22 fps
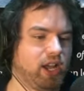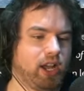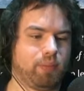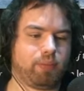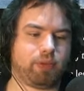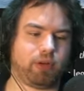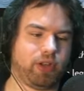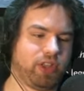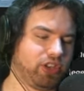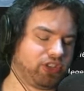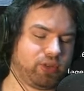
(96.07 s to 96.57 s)

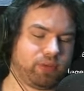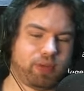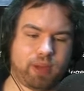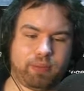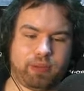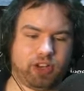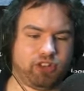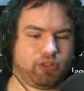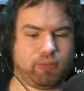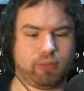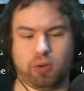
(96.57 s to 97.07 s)
Probably there's going to be a
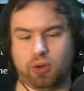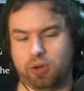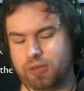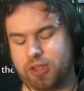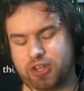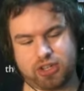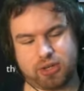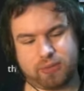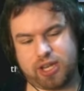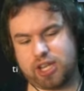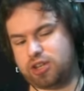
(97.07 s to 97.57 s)
bunch more. There's
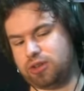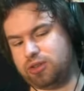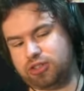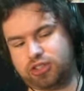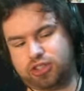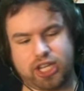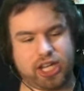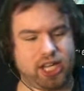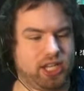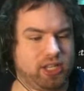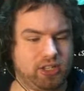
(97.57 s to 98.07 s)
going to be new
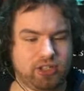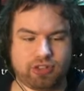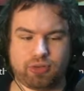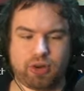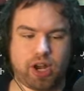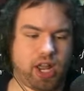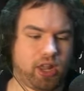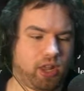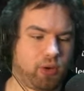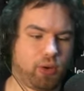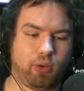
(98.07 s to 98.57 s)
skins,
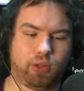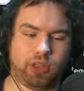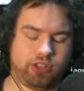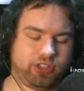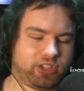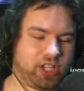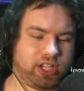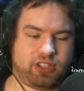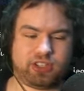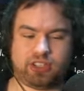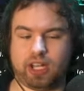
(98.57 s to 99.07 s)
right? Like all this
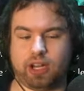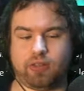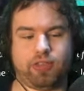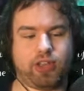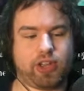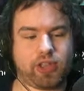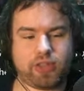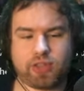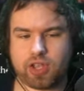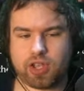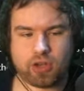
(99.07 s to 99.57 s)
kind of stuff.
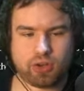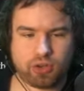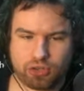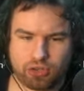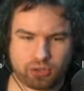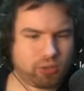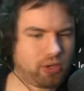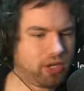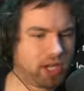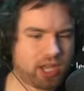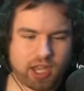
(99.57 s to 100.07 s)
Like the
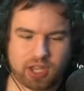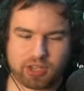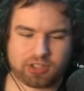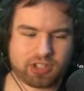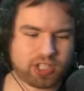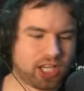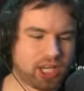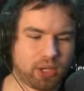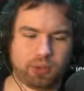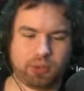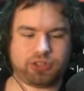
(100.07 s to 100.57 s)
usual, it's a
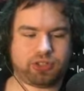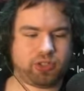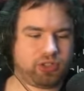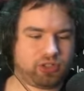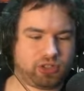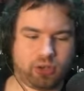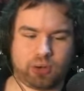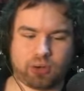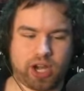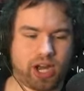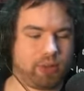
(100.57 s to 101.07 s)
Guild Sea
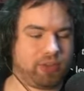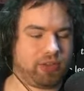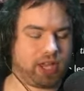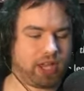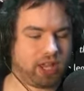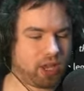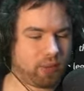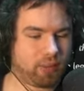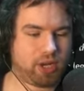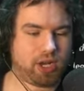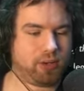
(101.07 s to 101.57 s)
story update.
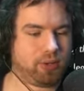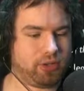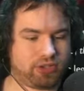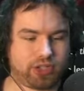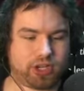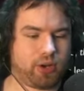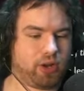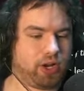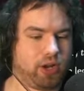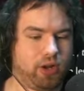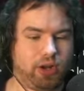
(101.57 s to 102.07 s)
Like we know what's
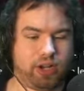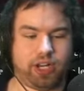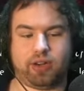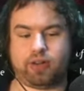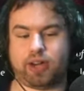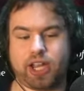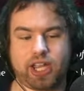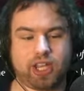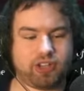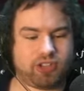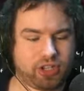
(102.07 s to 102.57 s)
going on here,
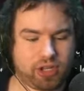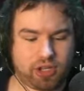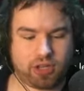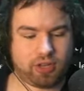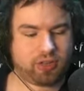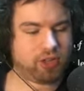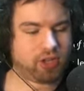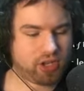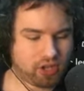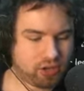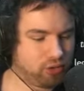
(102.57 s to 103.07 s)
right? It's the,
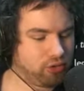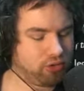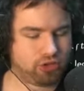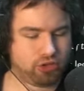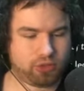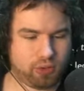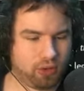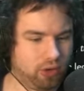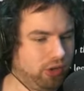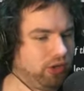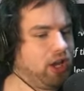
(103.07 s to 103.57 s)
the
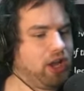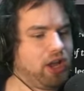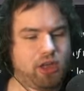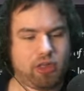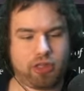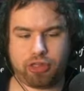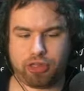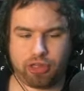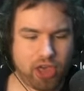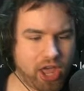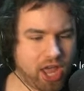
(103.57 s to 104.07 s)
usual
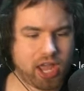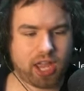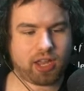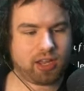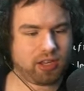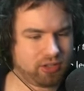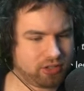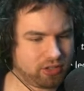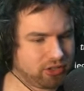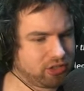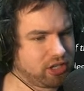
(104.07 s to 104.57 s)

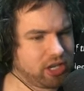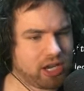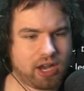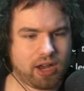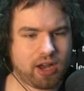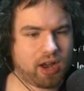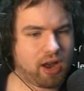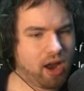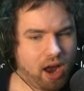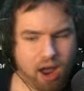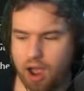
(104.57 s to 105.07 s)
things
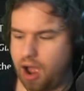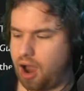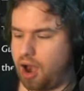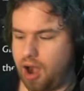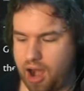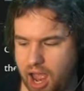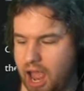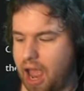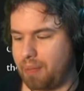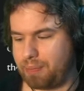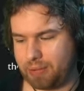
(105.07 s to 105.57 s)
are
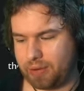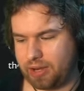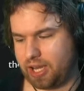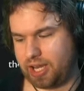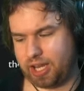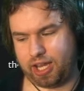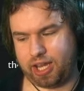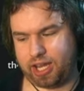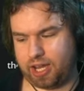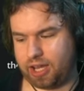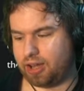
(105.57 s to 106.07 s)
happening
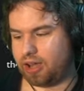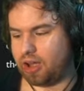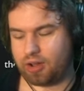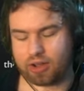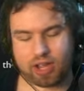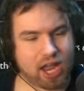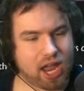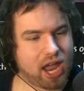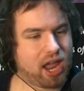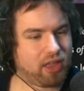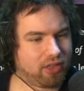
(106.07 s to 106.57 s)
here,
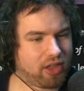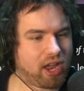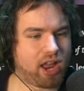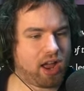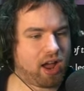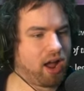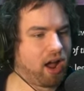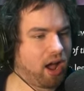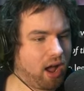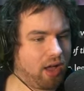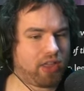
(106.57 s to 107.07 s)
okay? They
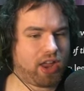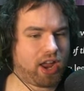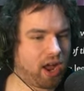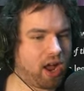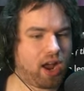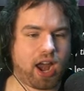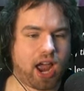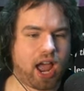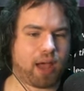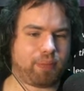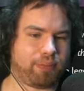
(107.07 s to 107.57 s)
are, they are
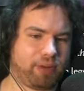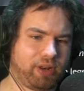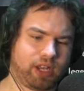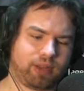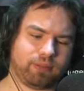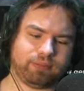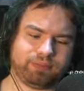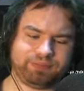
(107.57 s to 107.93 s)
happening